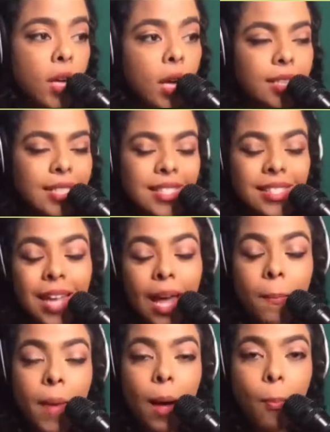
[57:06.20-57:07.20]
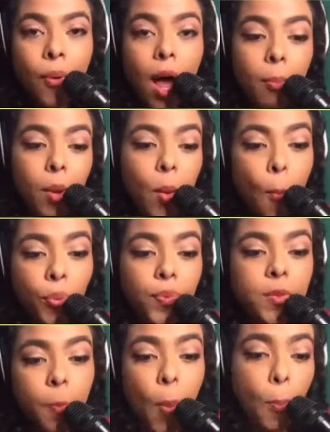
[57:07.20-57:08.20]
It's not my problem.
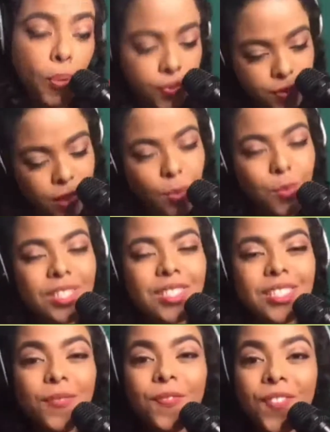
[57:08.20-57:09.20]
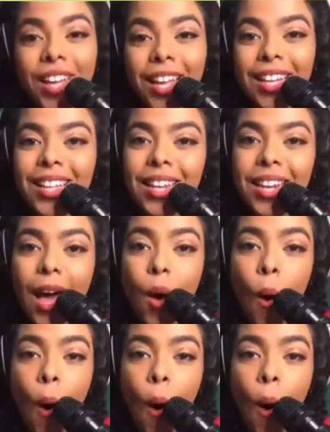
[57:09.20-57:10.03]
What you feeling now?